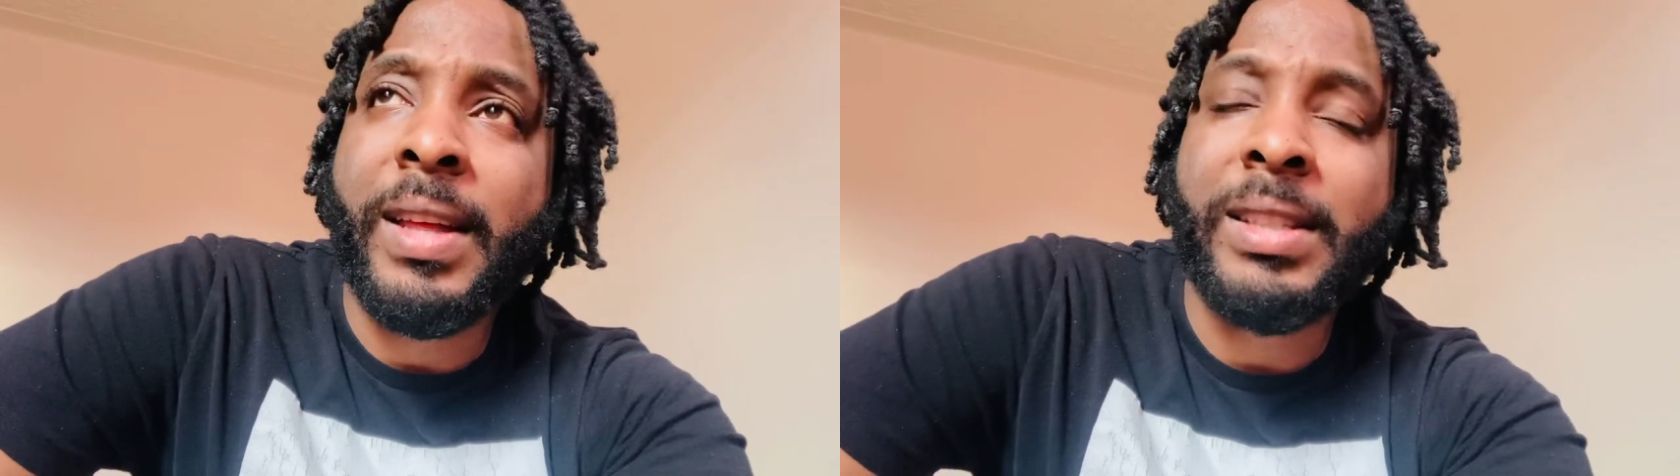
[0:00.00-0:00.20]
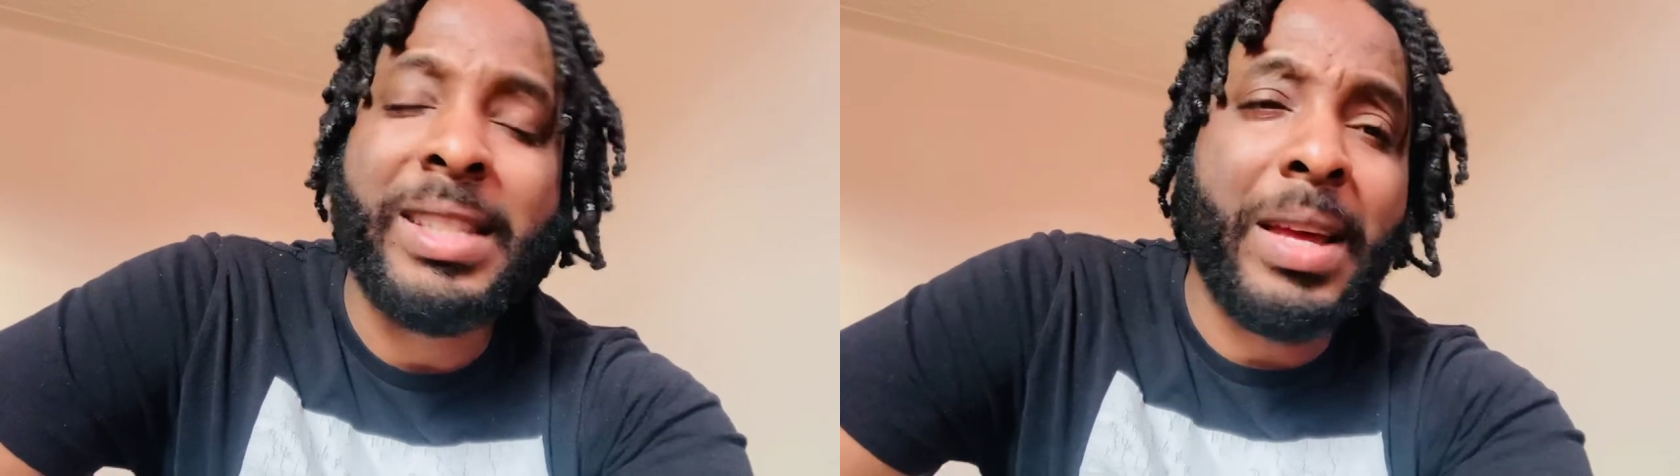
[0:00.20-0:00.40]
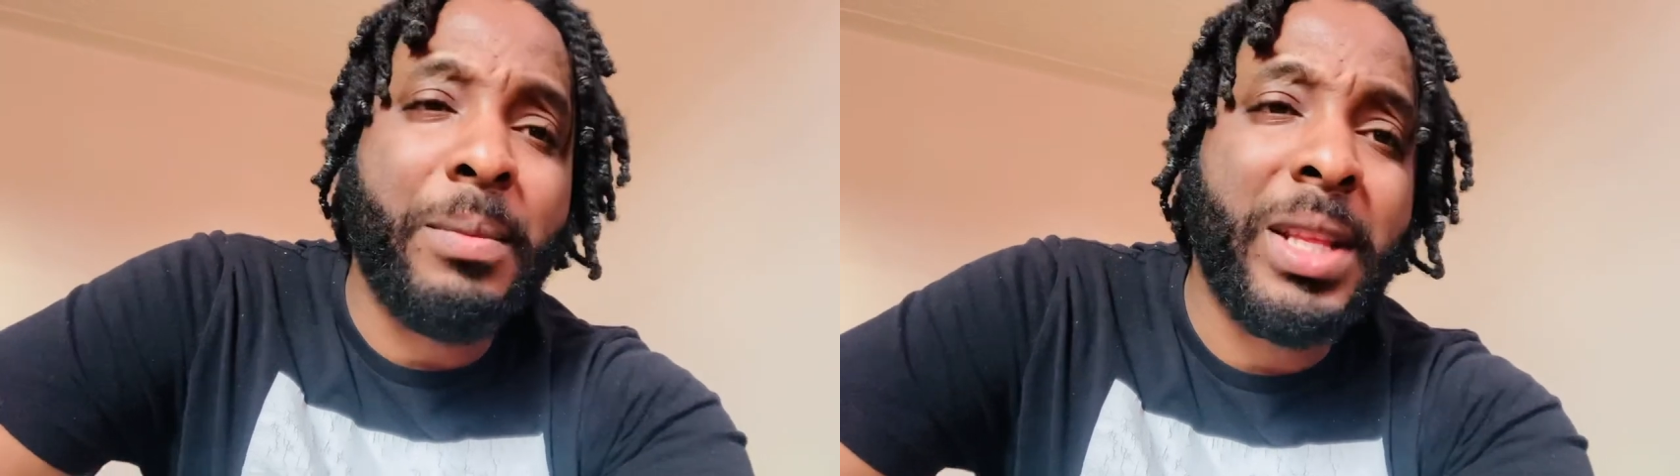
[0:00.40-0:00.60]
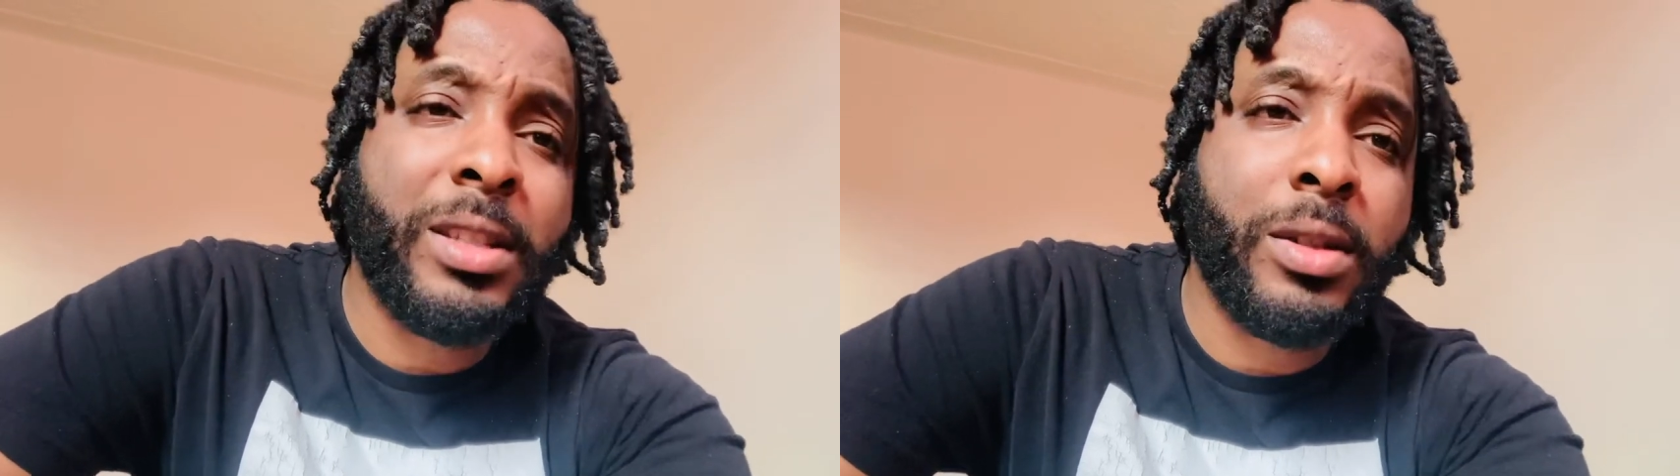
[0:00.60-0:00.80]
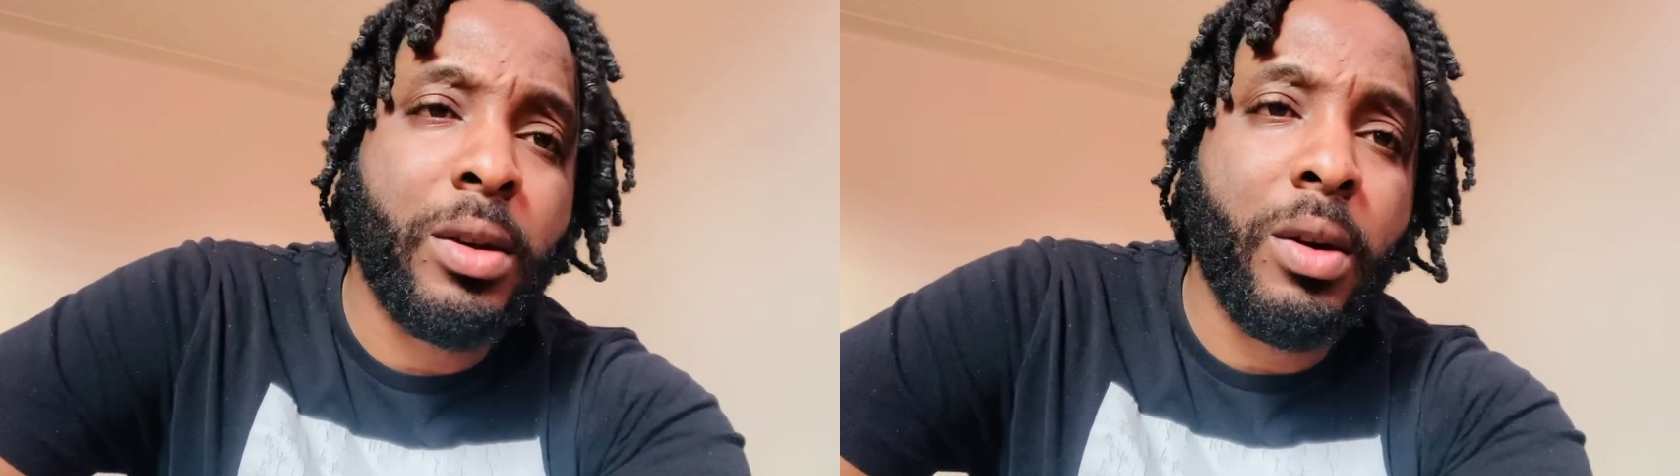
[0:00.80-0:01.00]
10 minutes
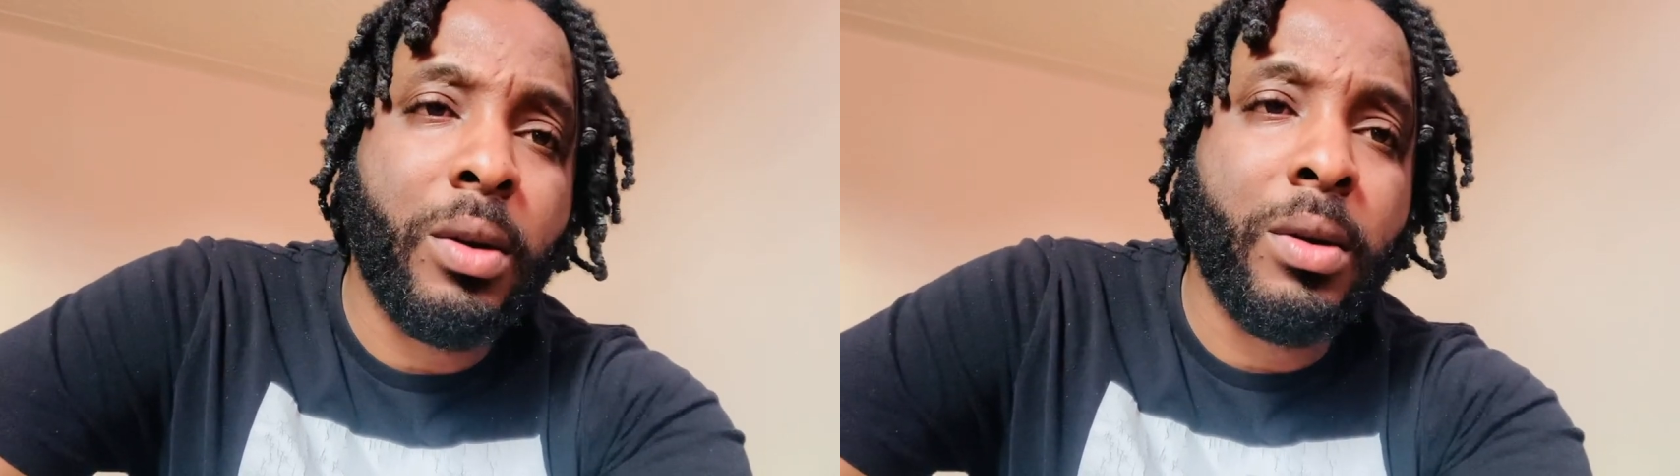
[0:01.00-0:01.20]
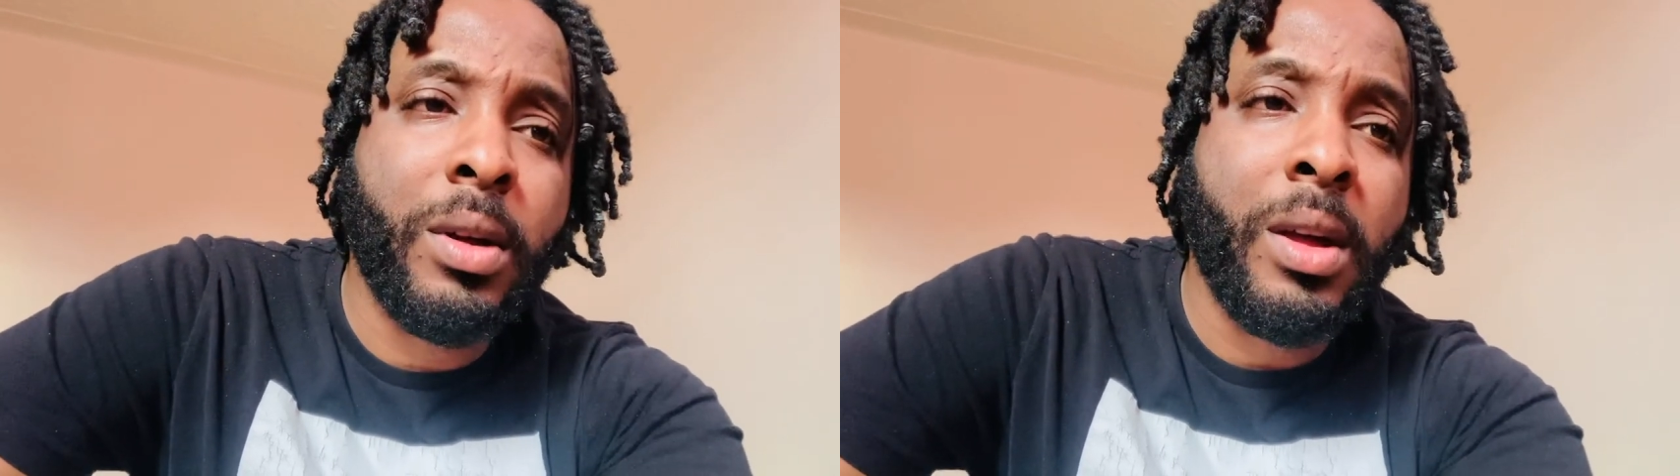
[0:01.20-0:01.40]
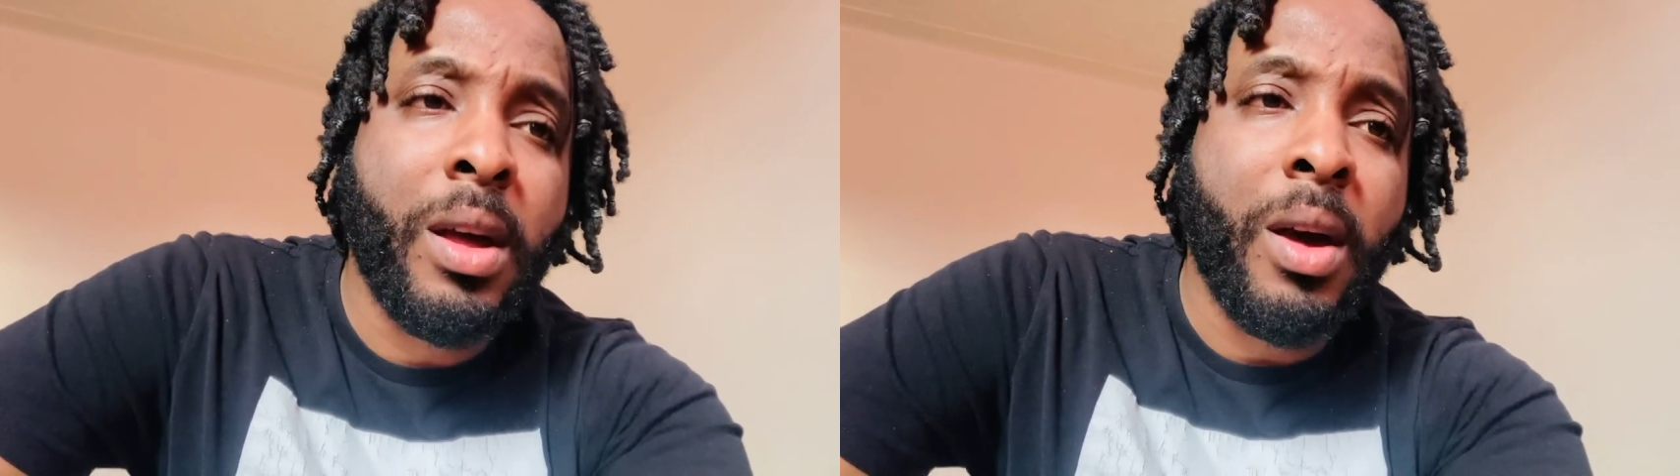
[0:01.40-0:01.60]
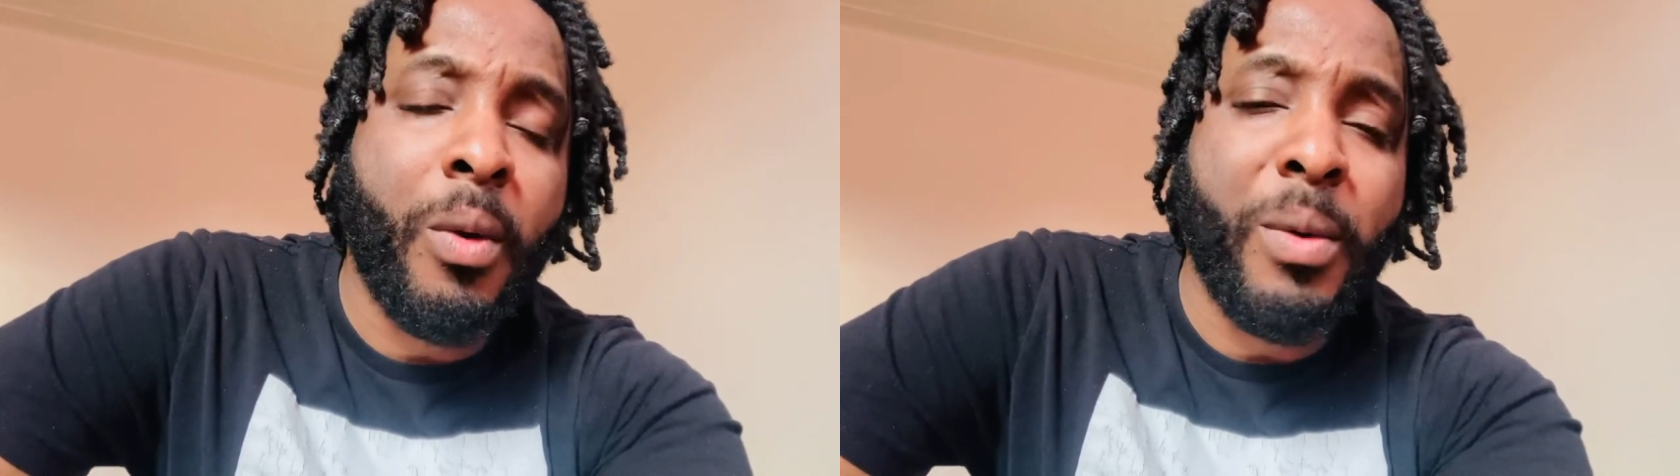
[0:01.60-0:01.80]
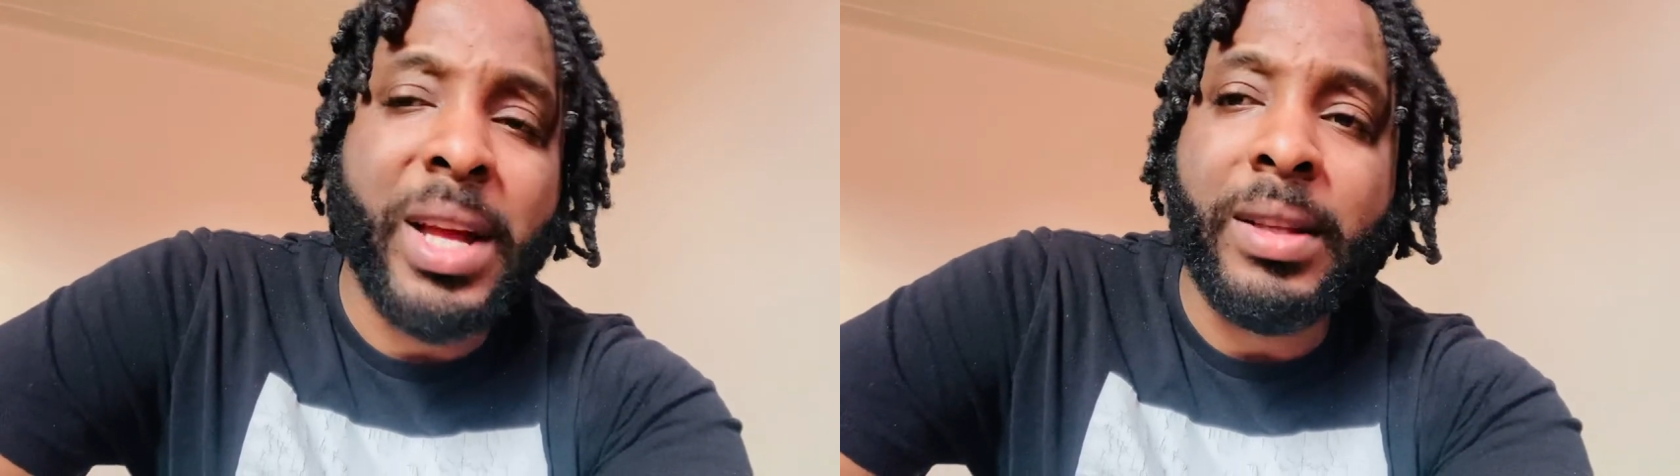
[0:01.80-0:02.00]
to go
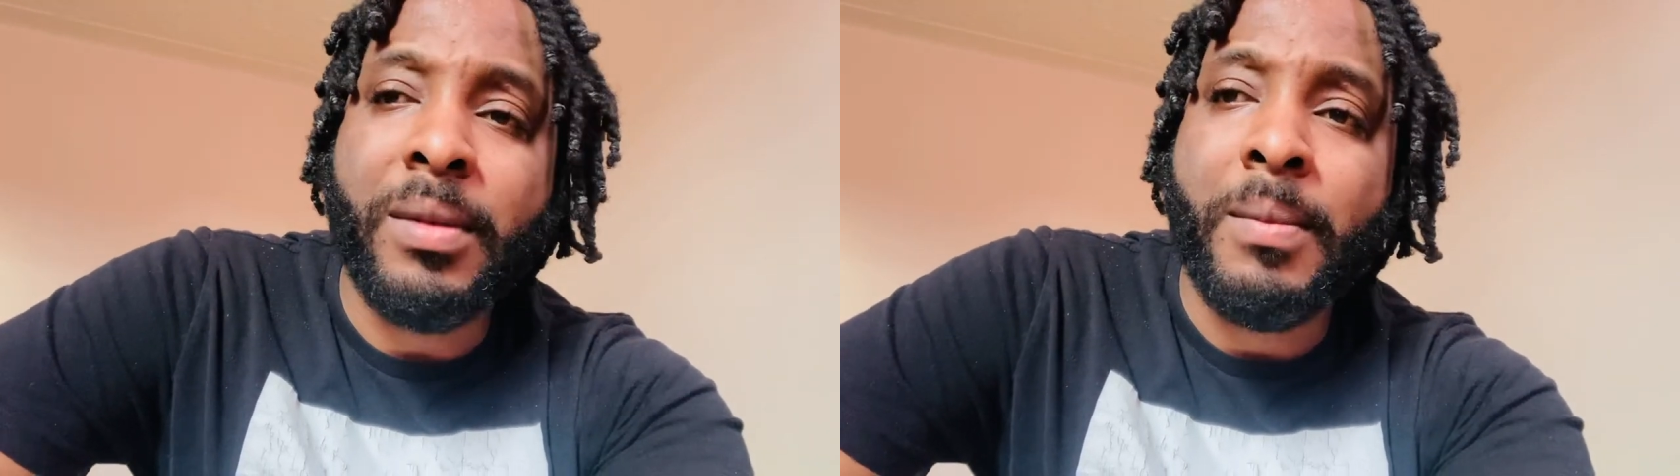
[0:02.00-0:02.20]
when